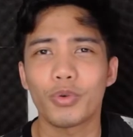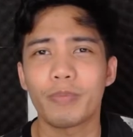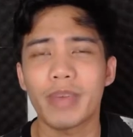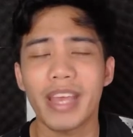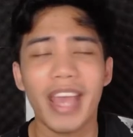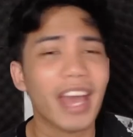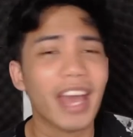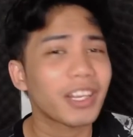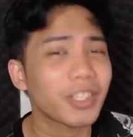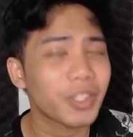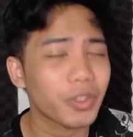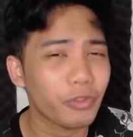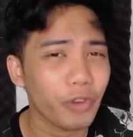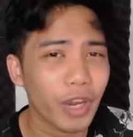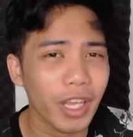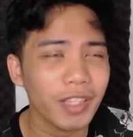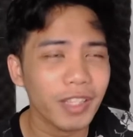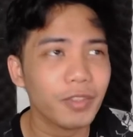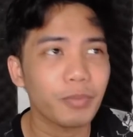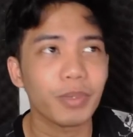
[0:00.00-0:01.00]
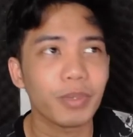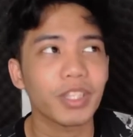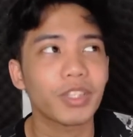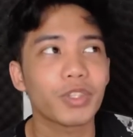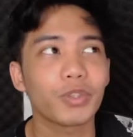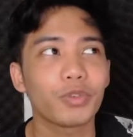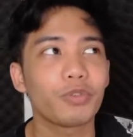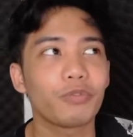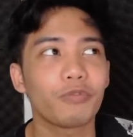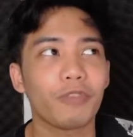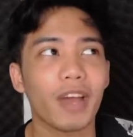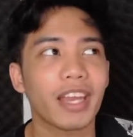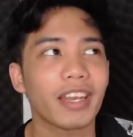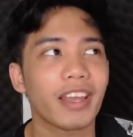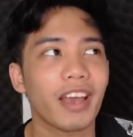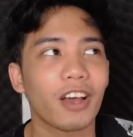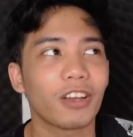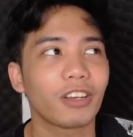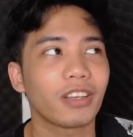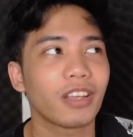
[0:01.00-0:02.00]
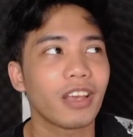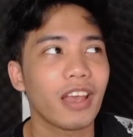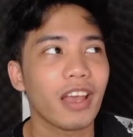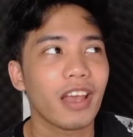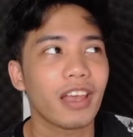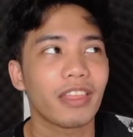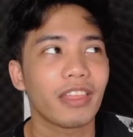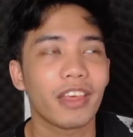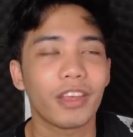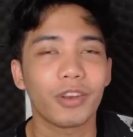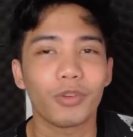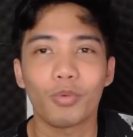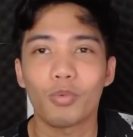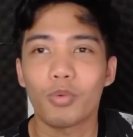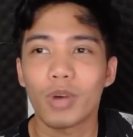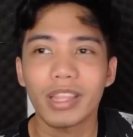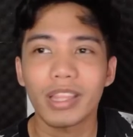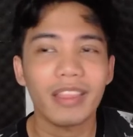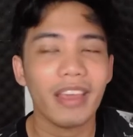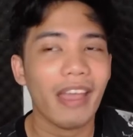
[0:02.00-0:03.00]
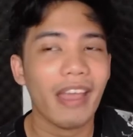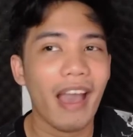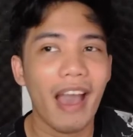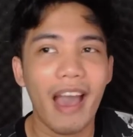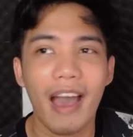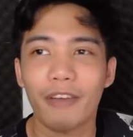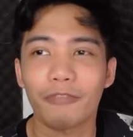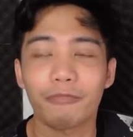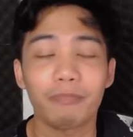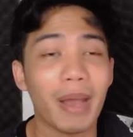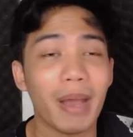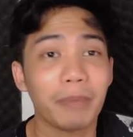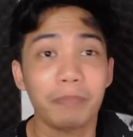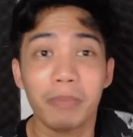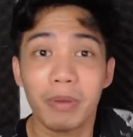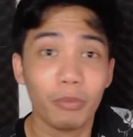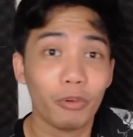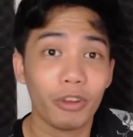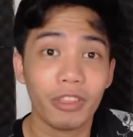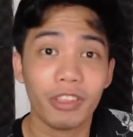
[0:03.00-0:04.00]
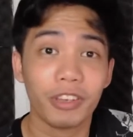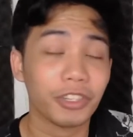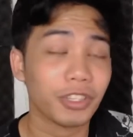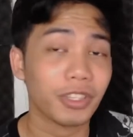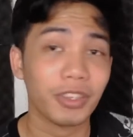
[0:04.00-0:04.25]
began as friends but soon find out that what they have might be more than just a